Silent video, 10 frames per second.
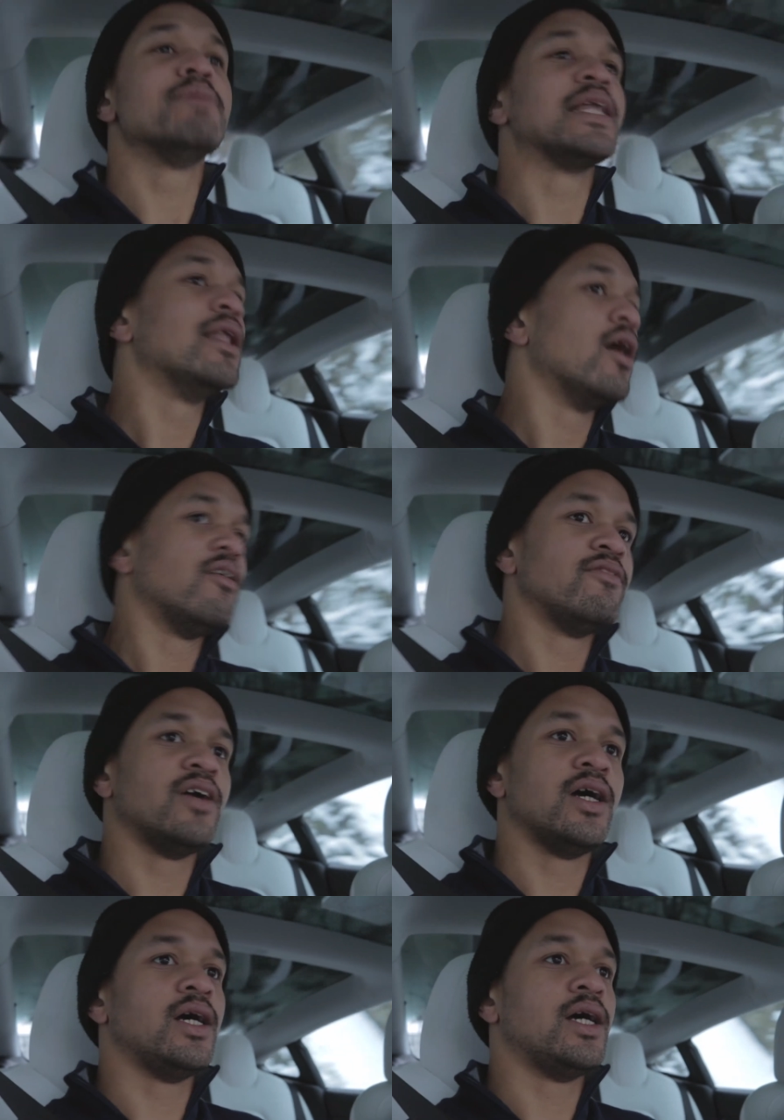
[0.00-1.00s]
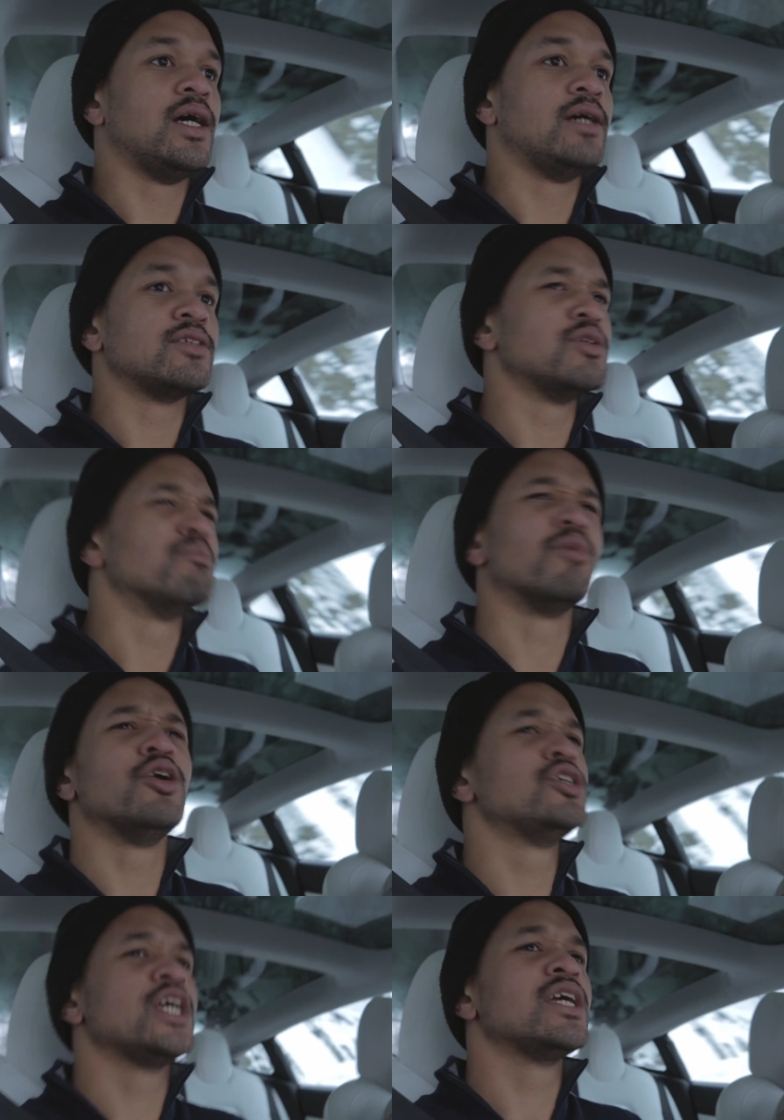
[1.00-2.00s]
the middle of uh, some
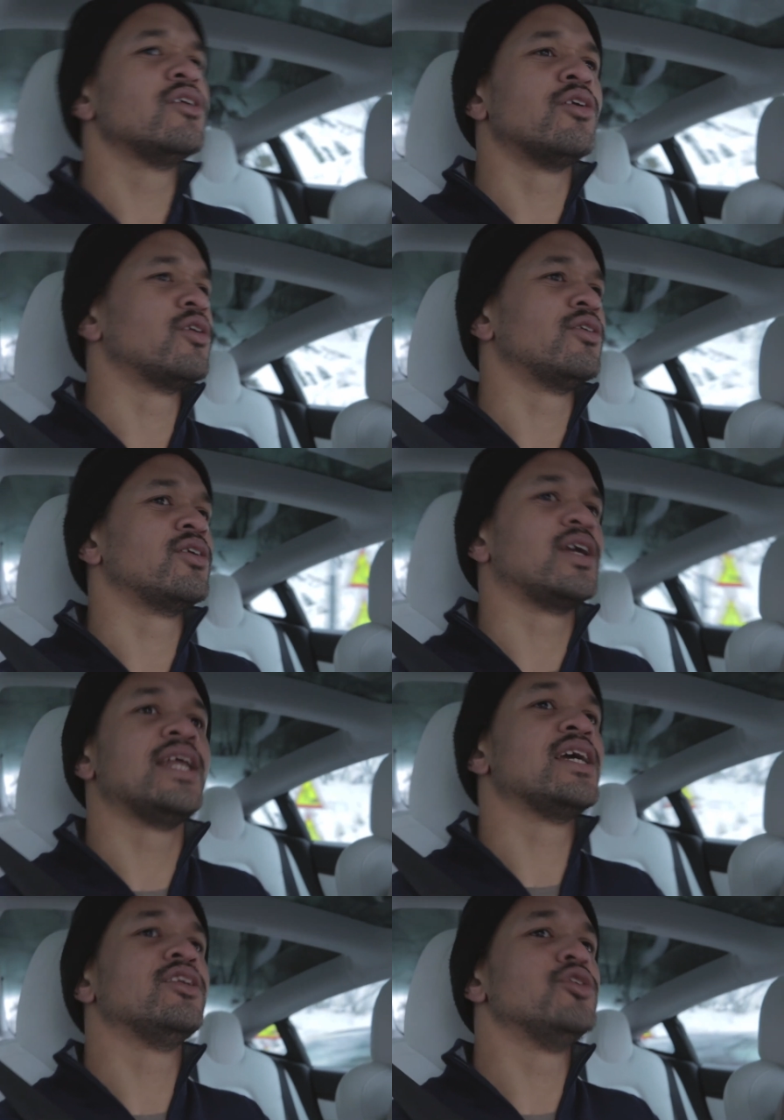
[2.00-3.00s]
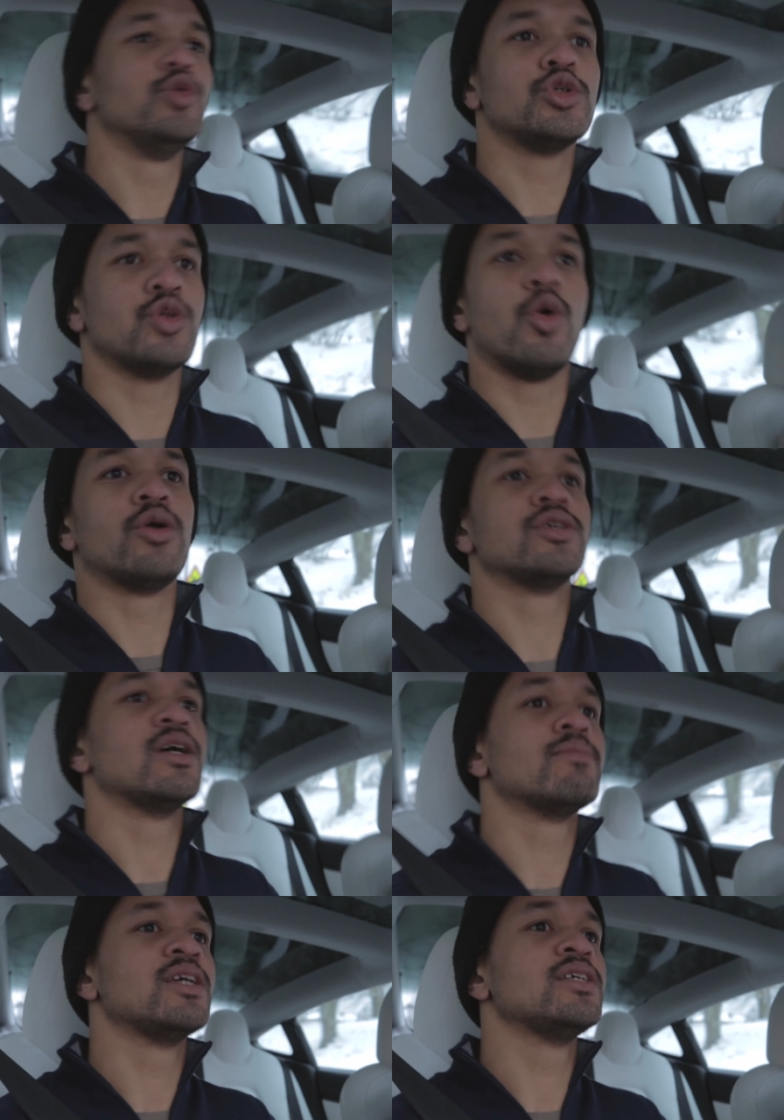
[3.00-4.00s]
merging or getting a new store or
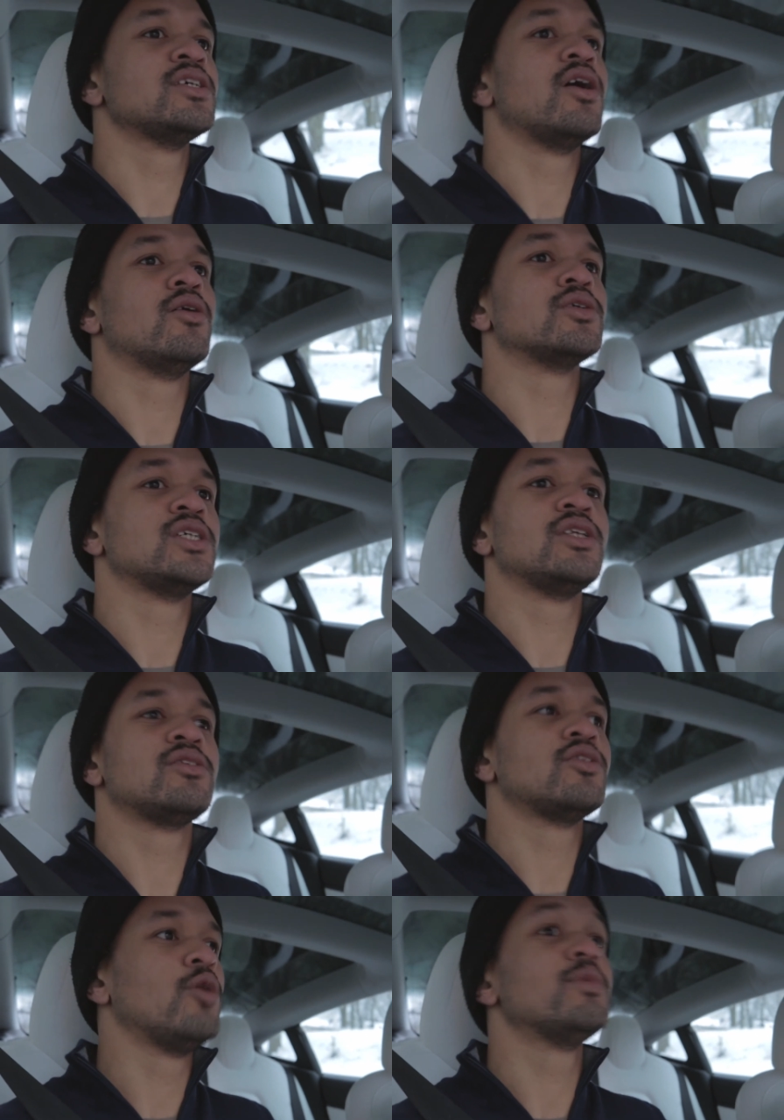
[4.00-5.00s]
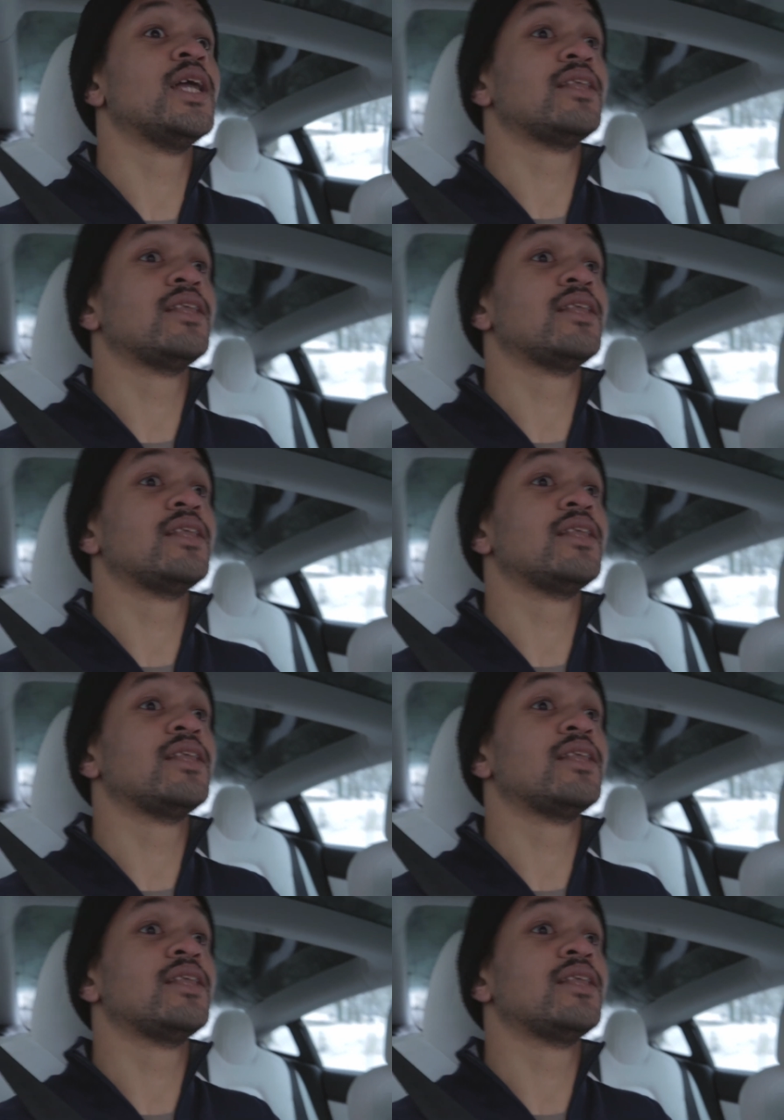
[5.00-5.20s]
something. So she told me